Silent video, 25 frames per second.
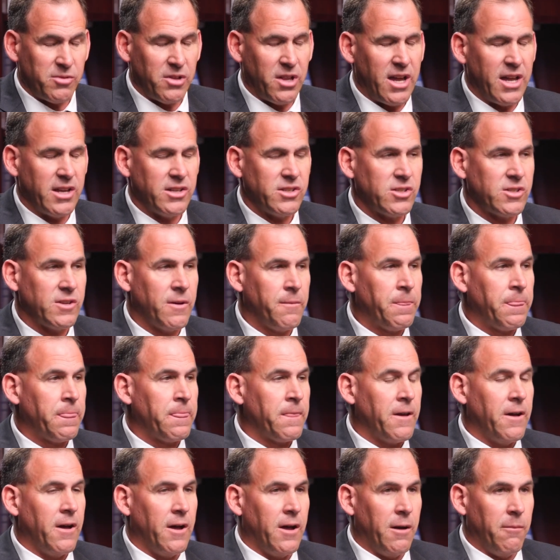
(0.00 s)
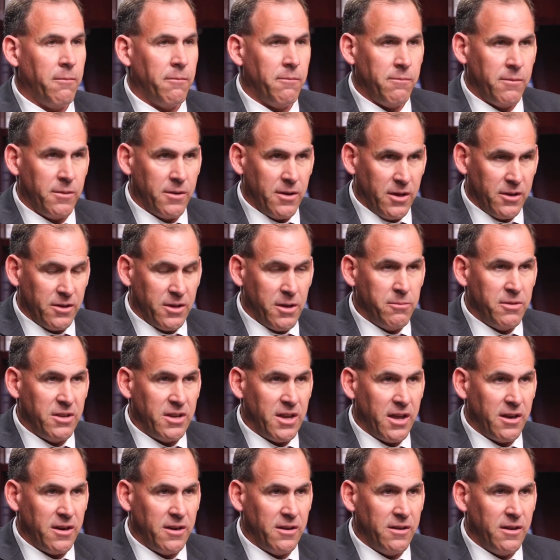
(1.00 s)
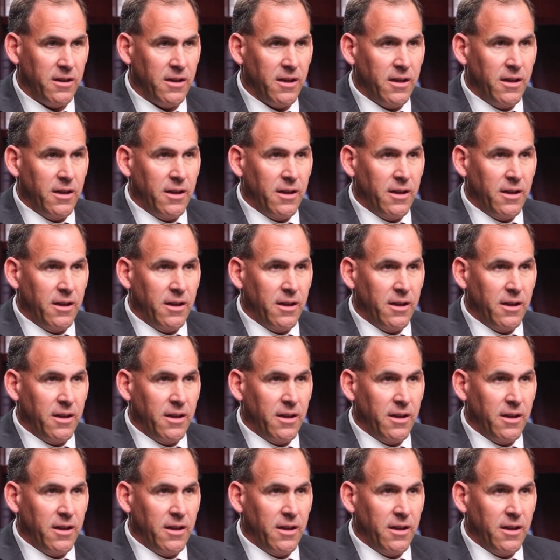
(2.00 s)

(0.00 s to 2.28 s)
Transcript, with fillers: plants, um, eliminated.